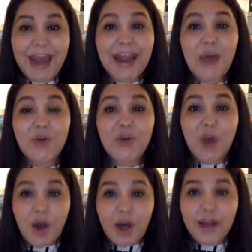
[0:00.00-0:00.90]
how
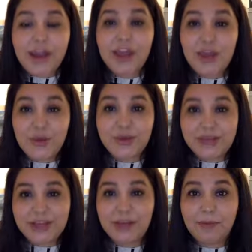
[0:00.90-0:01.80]
God
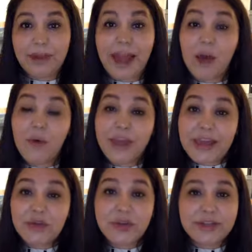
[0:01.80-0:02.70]
used him and how
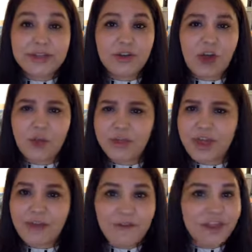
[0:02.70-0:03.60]
he trusted God with
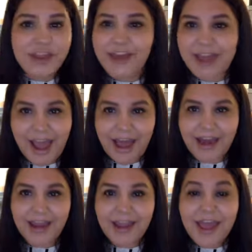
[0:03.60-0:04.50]
everything he had.
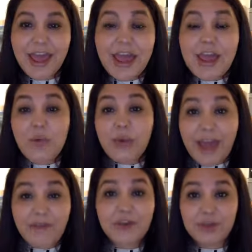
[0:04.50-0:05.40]
We
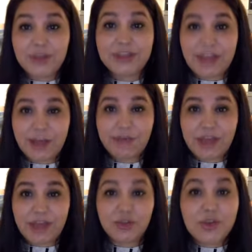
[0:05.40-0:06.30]
have to do the same
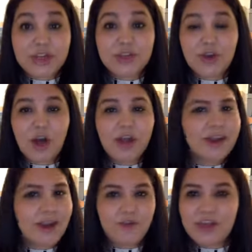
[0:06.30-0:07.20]
thing. Trust God
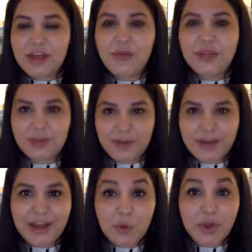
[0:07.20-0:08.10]
in everything we do
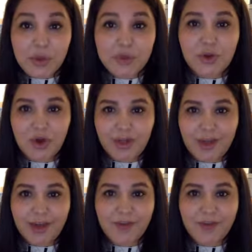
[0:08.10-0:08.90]
and he will use our life.